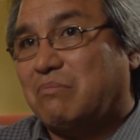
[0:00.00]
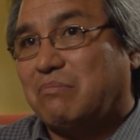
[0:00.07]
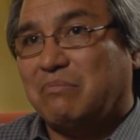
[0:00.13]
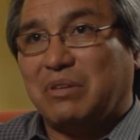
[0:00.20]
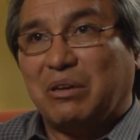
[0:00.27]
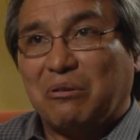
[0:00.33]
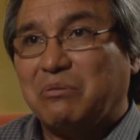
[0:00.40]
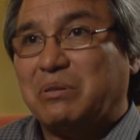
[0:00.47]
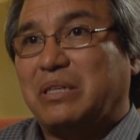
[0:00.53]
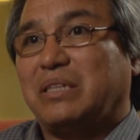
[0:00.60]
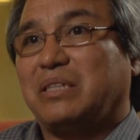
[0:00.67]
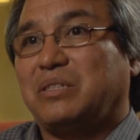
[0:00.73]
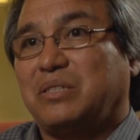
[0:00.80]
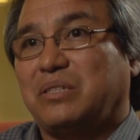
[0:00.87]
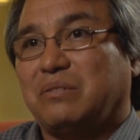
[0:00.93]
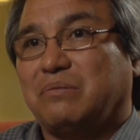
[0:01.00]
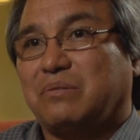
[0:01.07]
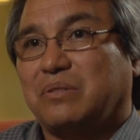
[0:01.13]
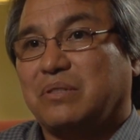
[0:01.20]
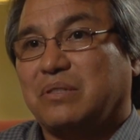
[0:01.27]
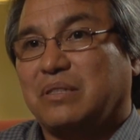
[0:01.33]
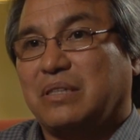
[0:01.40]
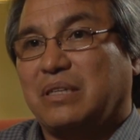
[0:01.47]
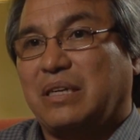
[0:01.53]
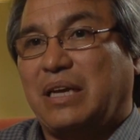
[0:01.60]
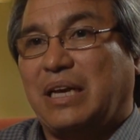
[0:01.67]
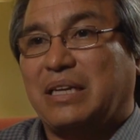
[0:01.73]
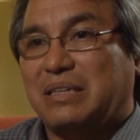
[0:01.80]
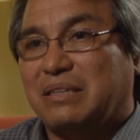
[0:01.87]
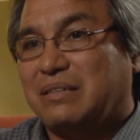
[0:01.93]
their own initiatives
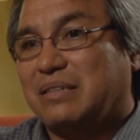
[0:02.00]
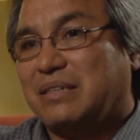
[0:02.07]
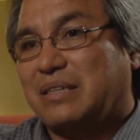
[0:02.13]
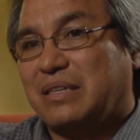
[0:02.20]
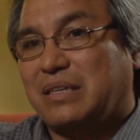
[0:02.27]
and